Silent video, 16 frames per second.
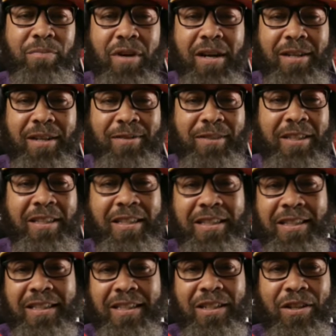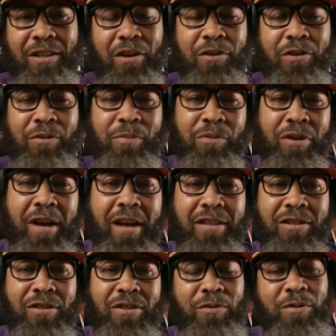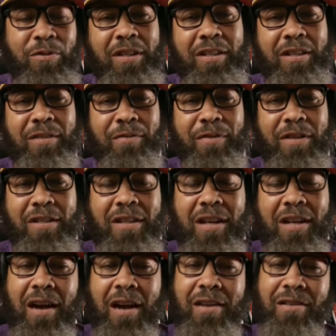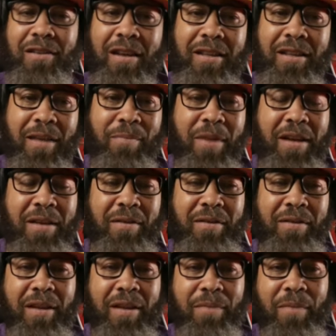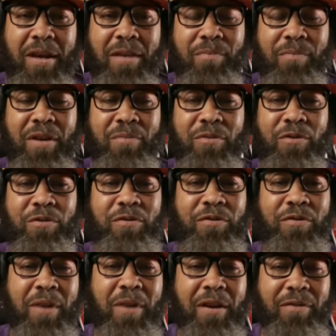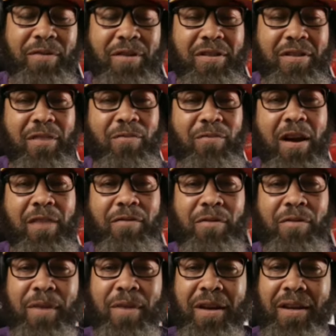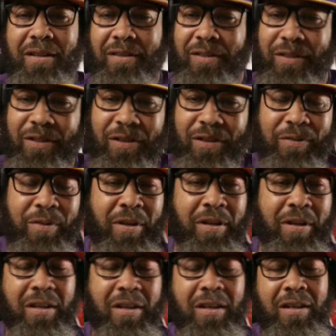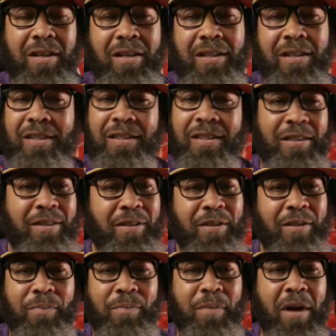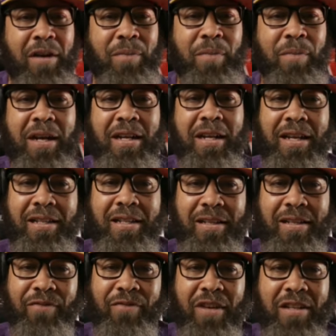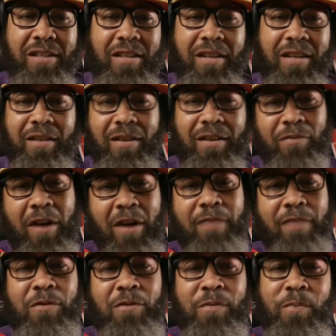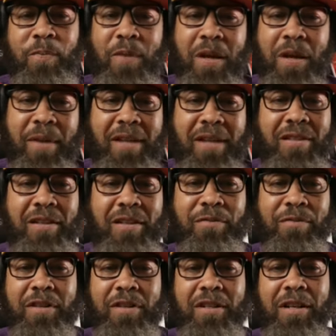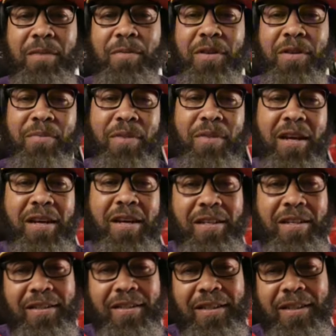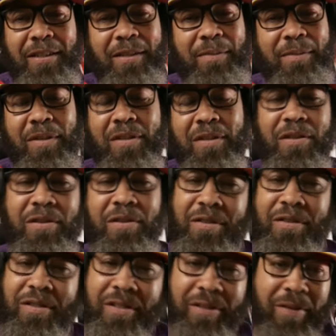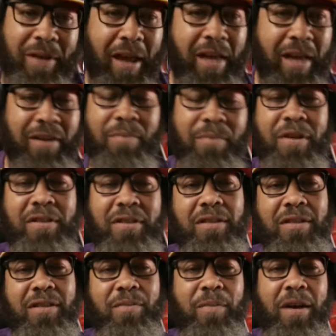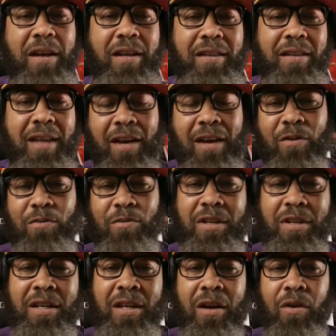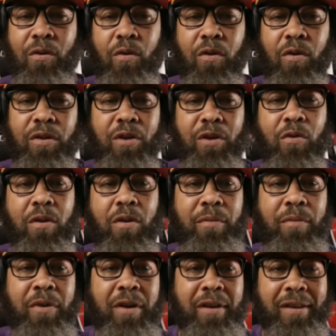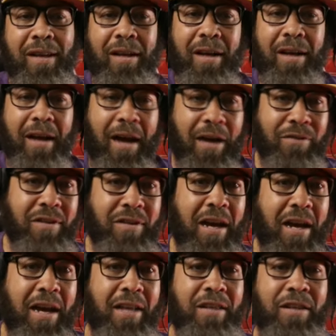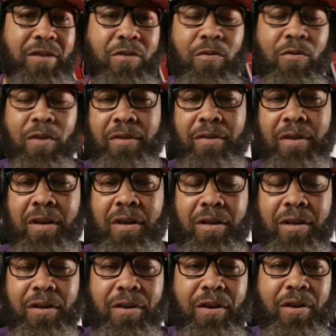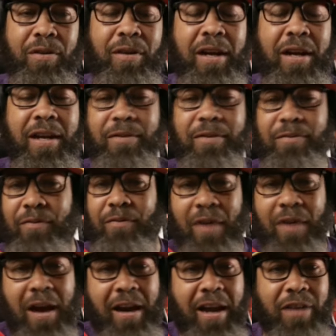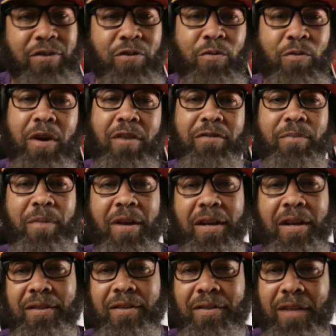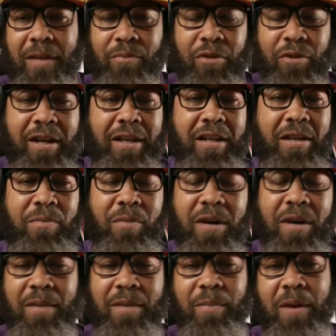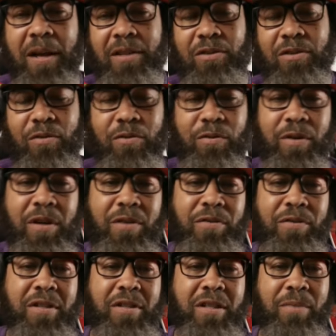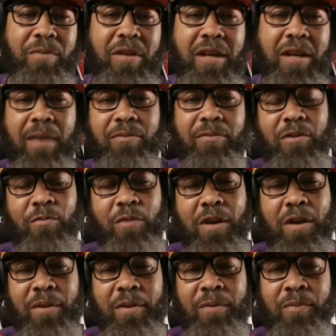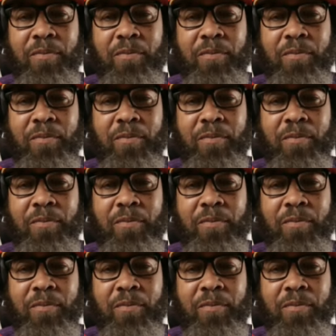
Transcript: But, you know, Breonna Stewart and Nafisha Collier, they making big moves, man, for this Unrivaled, man. You know, the amount of money that's invested in the Unrivaled, I mean, that's good for the WNBA. These girls are handling business, man, not only on the court, but outside the court. You know, they financial wealth, man. They bringing in the money, man. So kudos and tip your cap to the women.